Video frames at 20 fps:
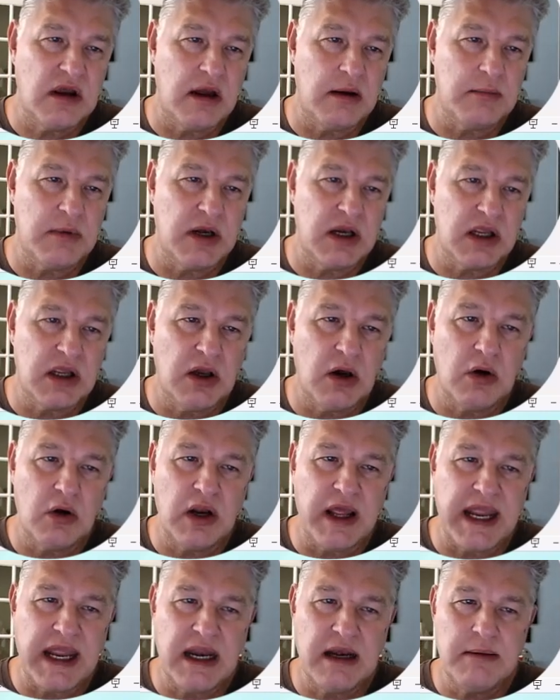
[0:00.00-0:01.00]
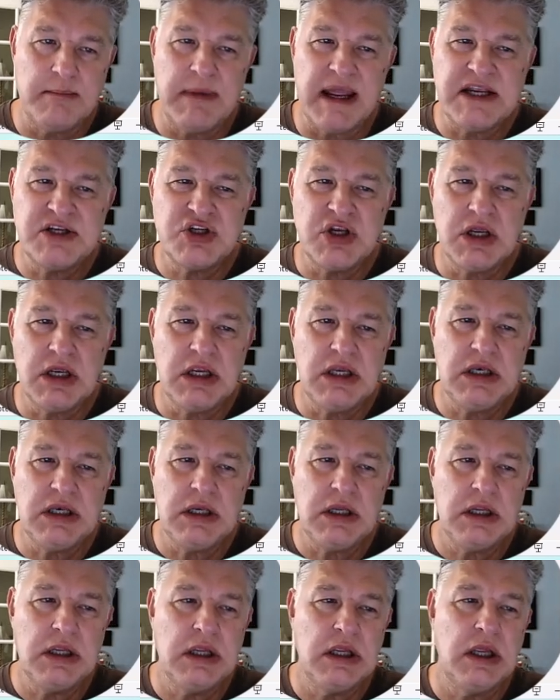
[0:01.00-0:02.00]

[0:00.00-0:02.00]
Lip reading: I'm going to go to animation.